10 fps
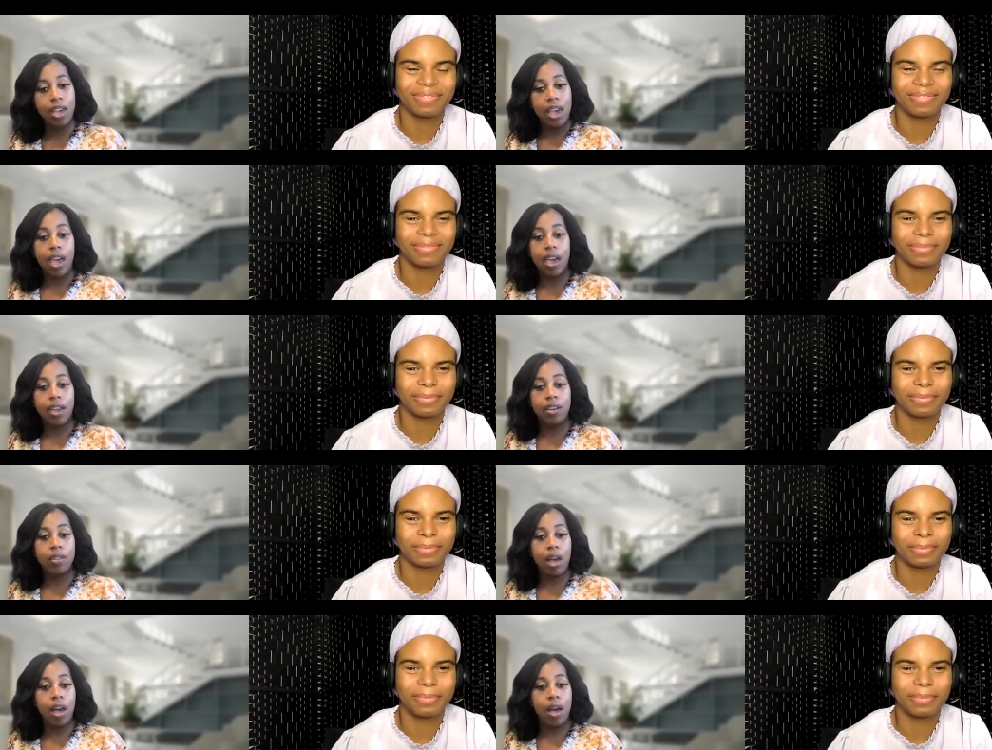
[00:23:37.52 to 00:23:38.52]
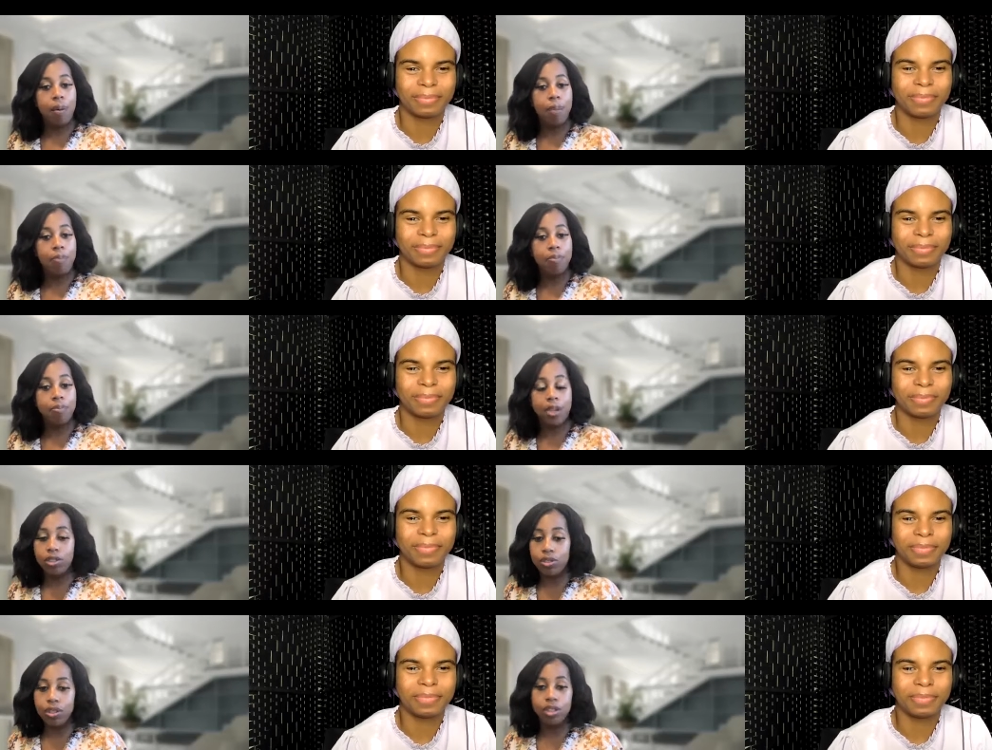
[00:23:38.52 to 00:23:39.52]
Speaker 1: and um, make
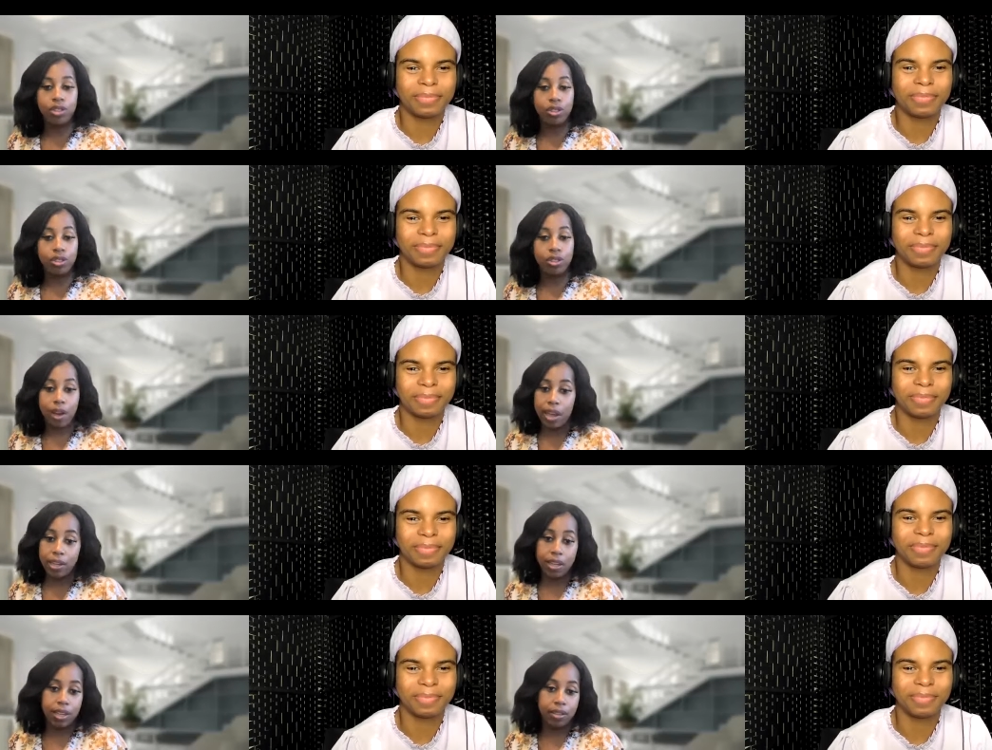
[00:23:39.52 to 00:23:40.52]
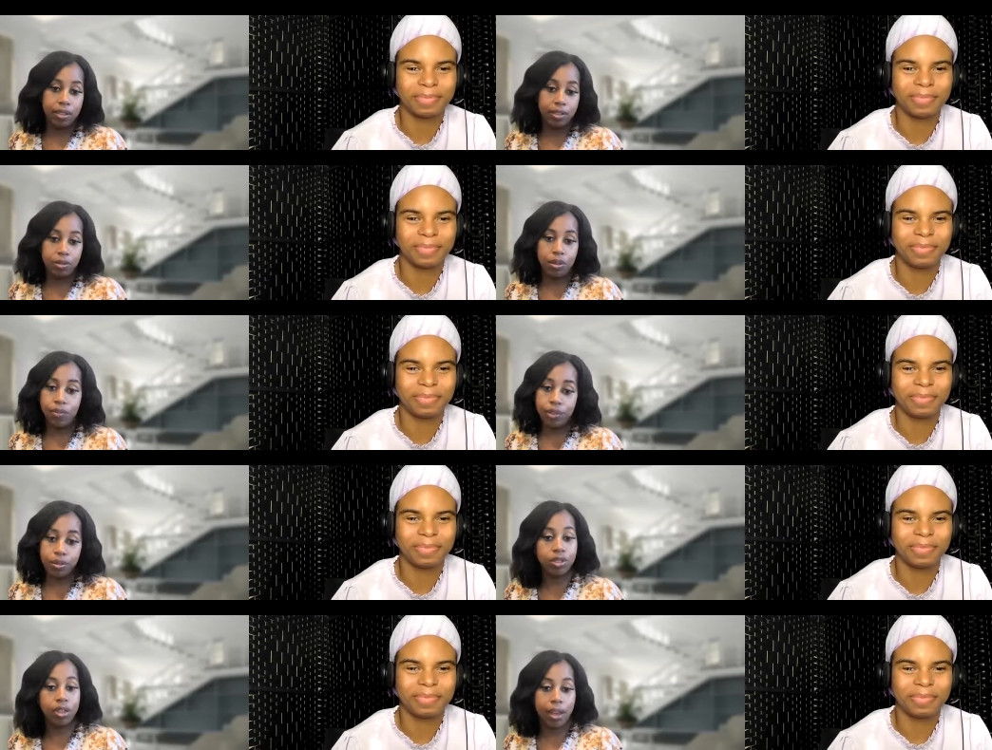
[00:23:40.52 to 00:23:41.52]
sure that you're tracking to your
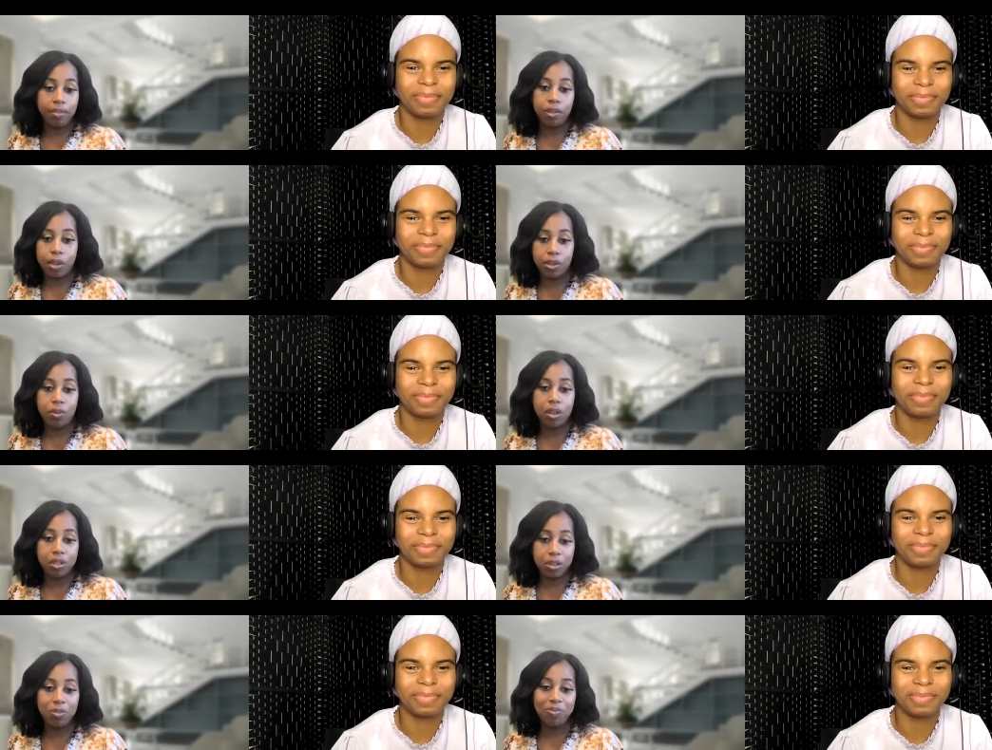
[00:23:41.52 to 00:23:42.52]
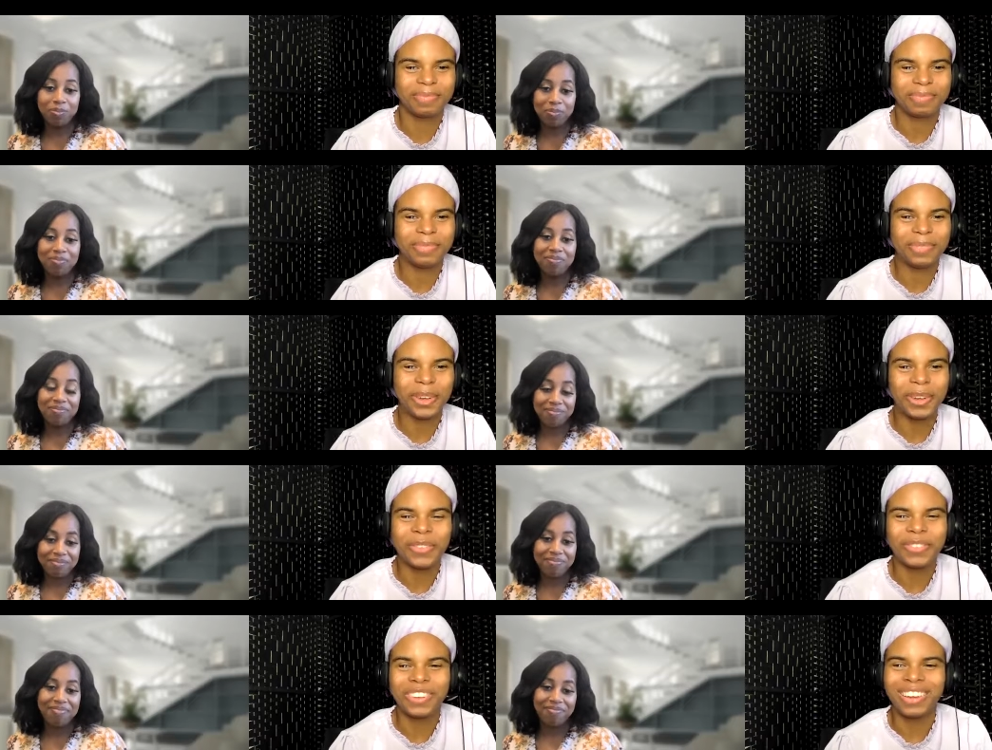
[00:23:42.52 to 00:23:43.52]
future life the way you want to.
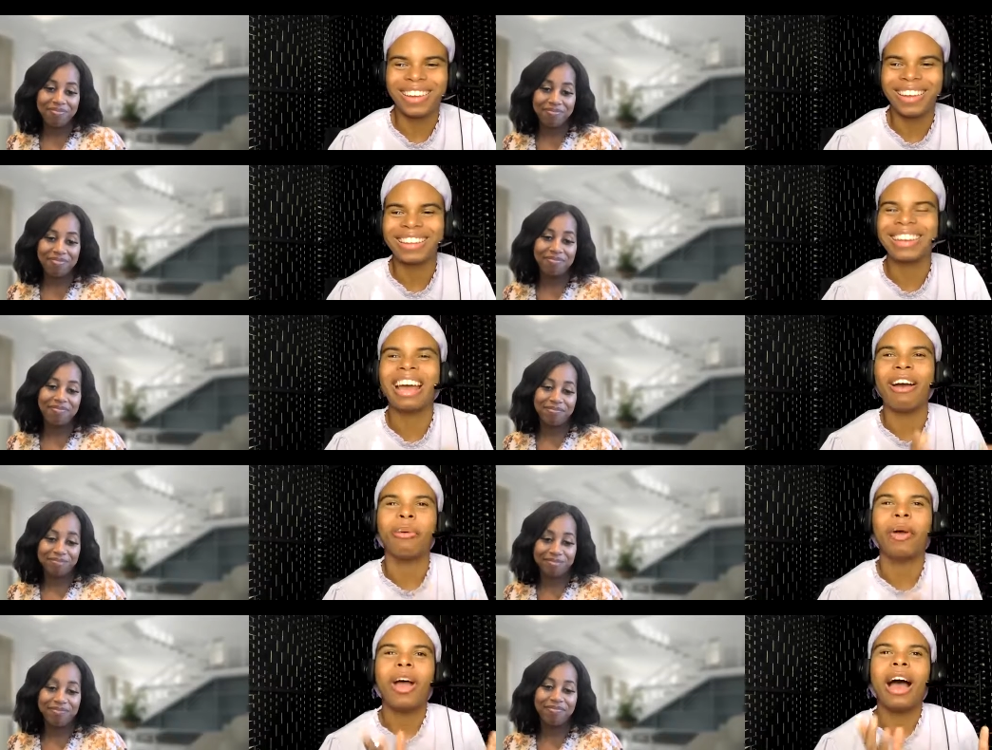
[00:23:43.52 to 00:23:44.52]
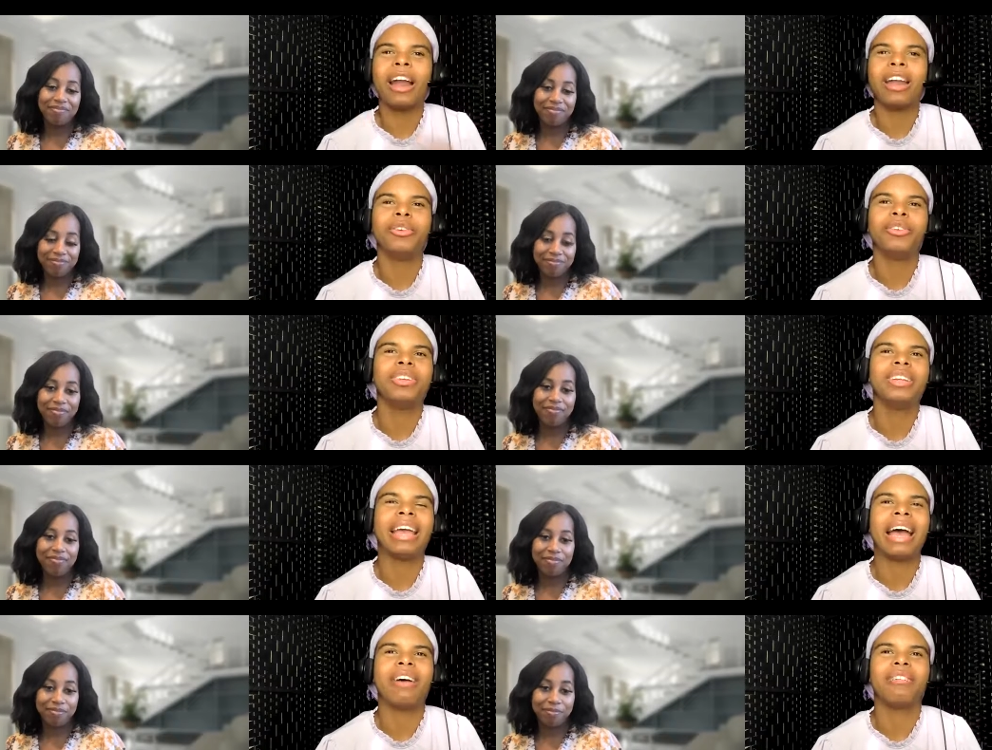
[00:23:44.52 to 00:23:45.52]
Speaker 2: Perfect. Now, I'll
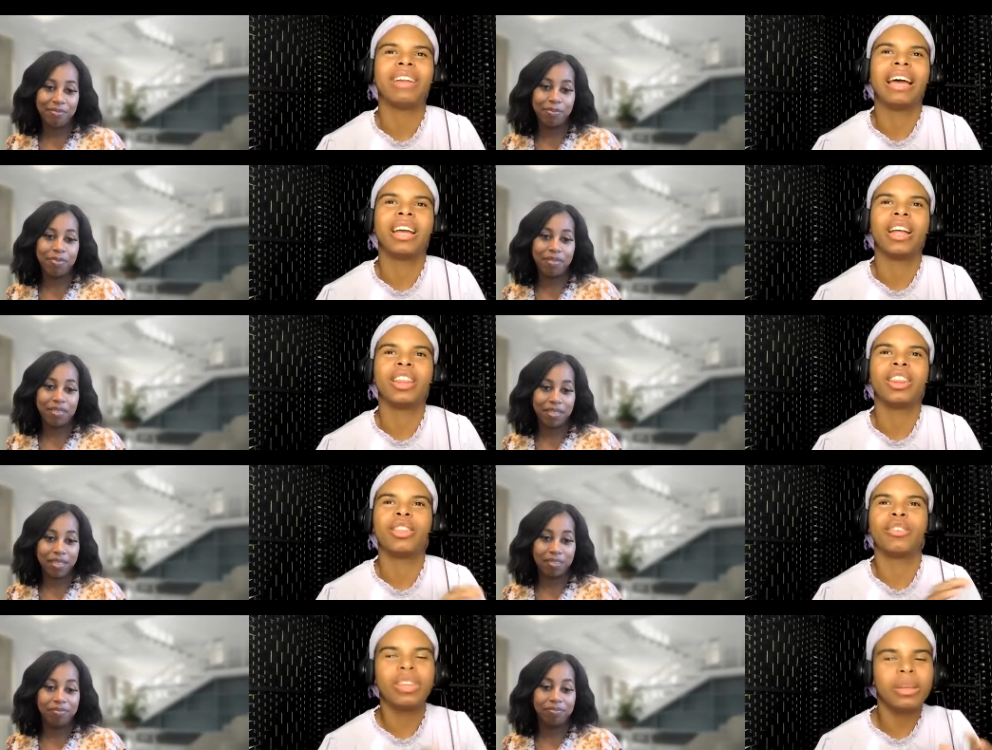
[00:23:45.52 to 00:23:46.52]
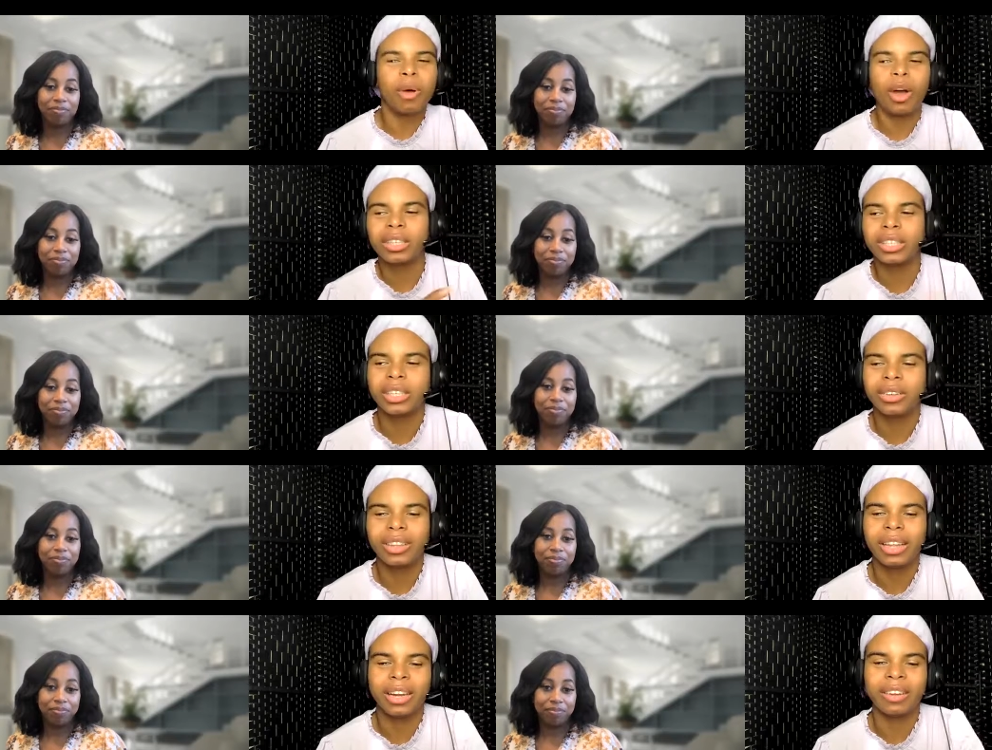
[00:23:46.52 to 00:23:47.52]
usually have like a three part
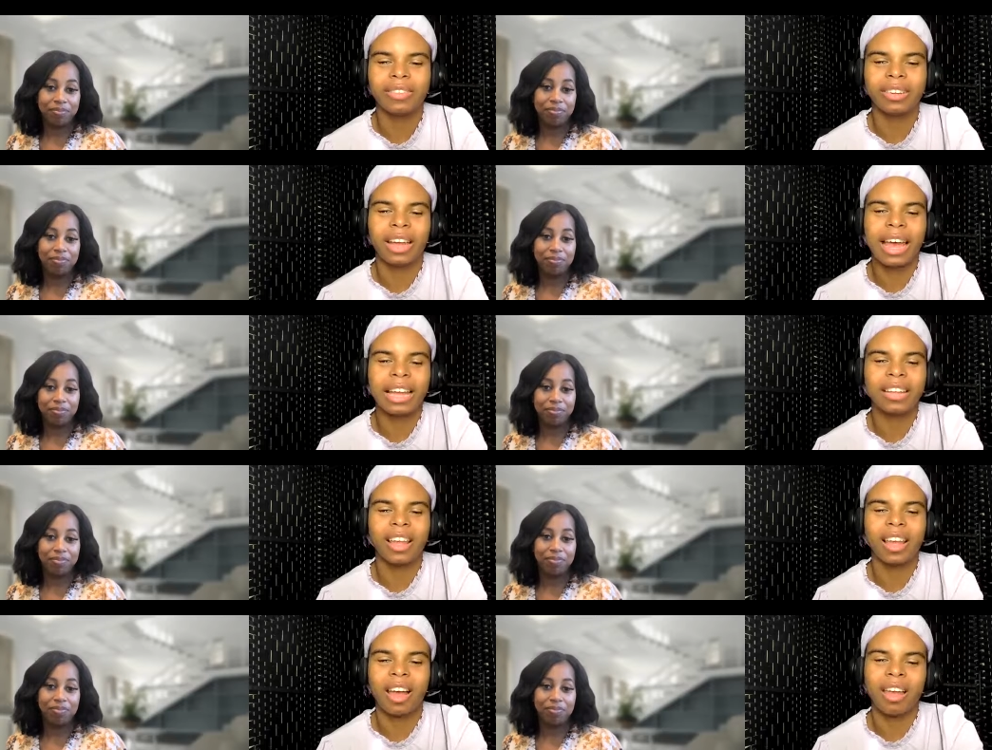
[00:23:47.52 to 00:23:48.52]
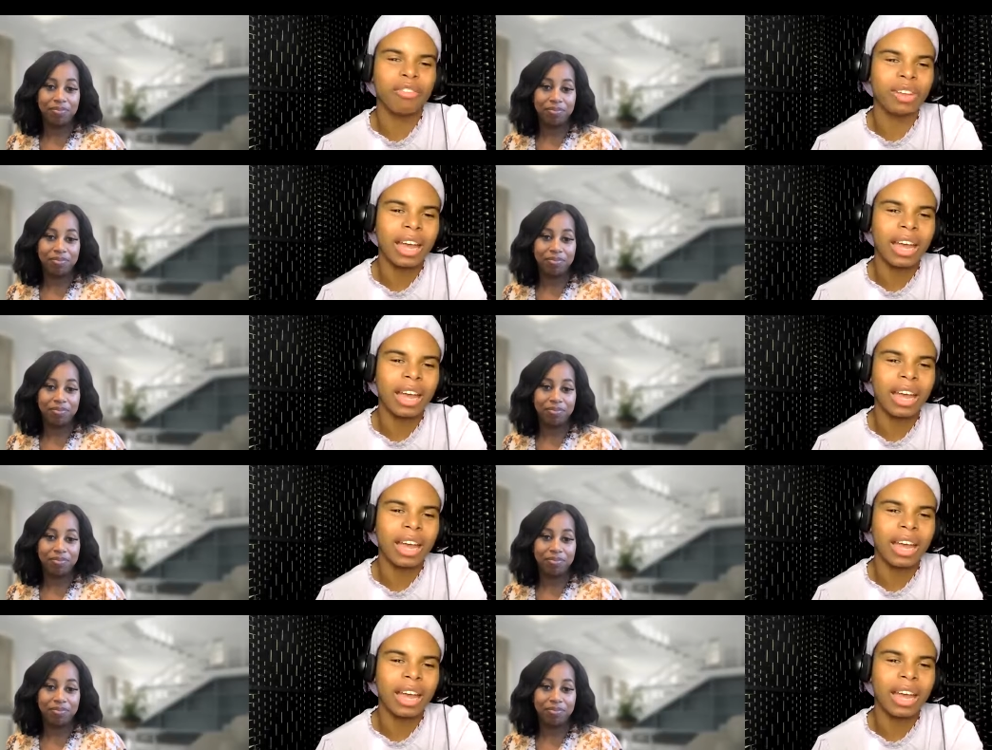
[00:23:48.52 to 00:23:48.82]
series I love to ask every